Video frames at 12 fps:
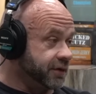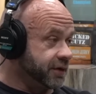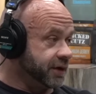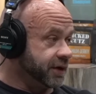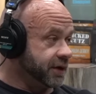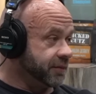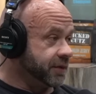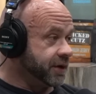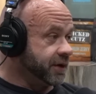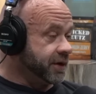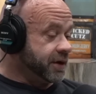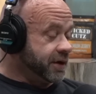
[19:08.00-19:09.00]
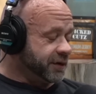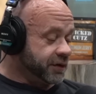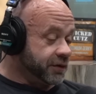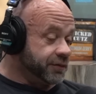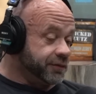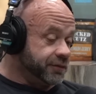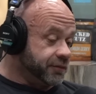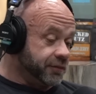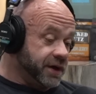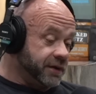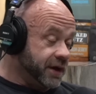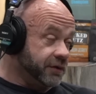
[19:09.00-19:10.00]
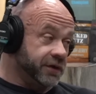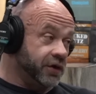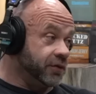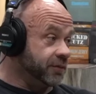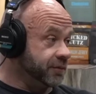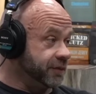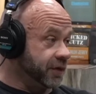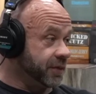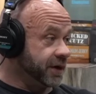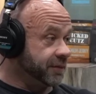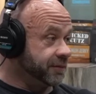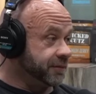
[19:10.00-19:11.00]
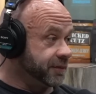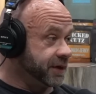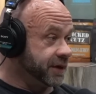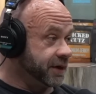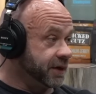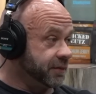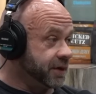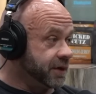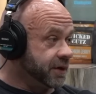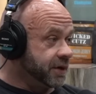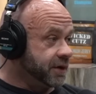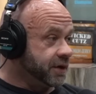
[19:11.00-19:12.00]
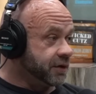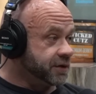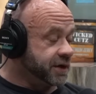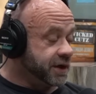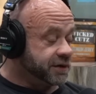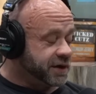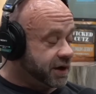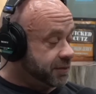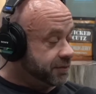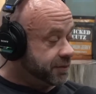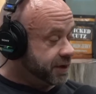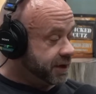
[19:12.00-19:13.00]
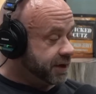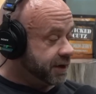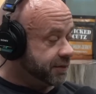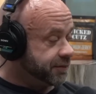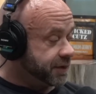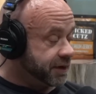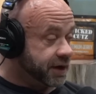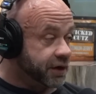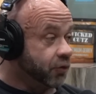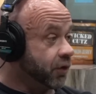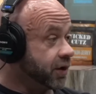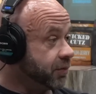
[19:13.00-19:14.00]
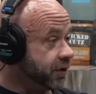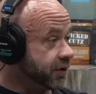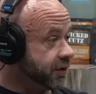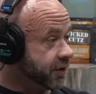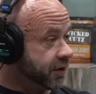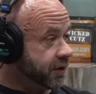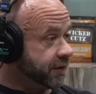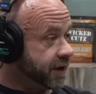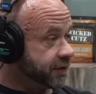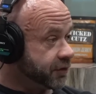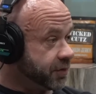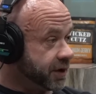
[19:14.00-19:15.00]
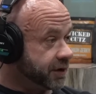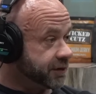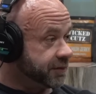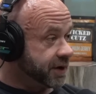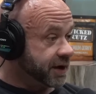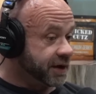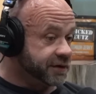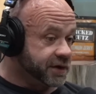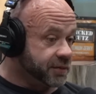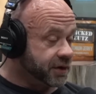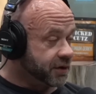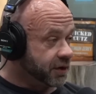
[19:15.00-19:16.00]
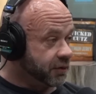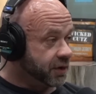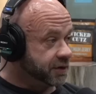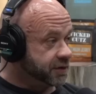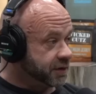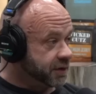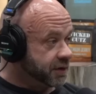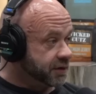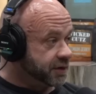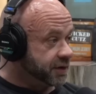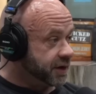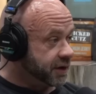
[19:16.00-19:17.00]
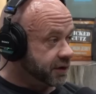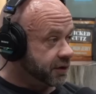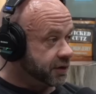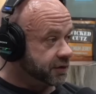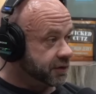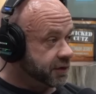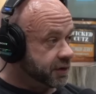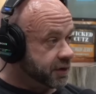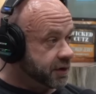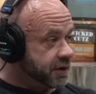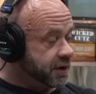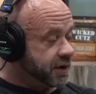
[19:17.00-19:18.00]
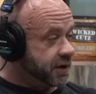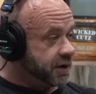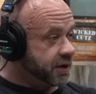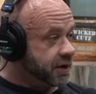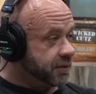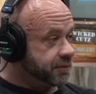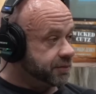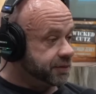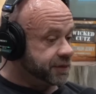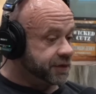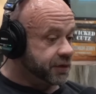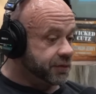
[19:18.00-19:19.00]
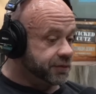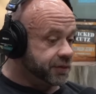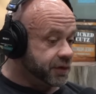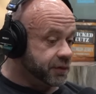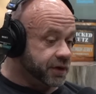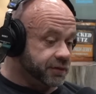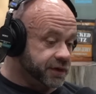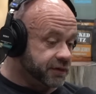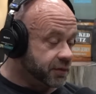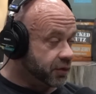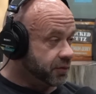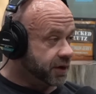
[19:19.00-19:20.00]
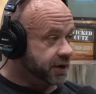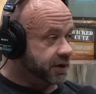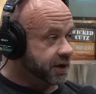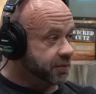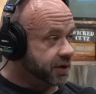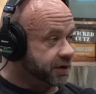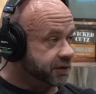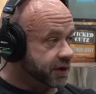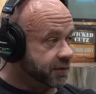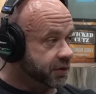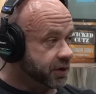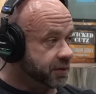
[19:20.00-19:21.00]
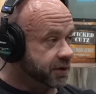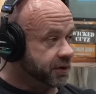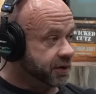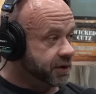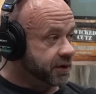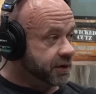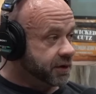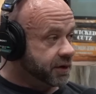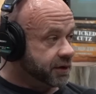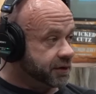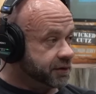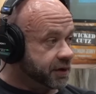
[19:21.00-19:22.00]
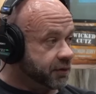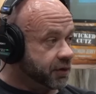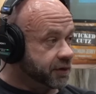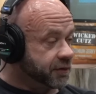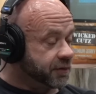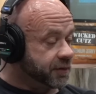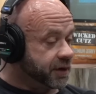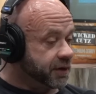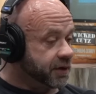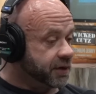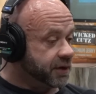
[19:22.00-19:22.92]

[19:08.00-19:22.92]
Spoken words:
and so that was our home for a minute. And she got a job and at like a Whataburger fast food place. I got a job at a car wash detailing cars, and so we saved up a little money, got a place, got an apartment, and just started working from there on.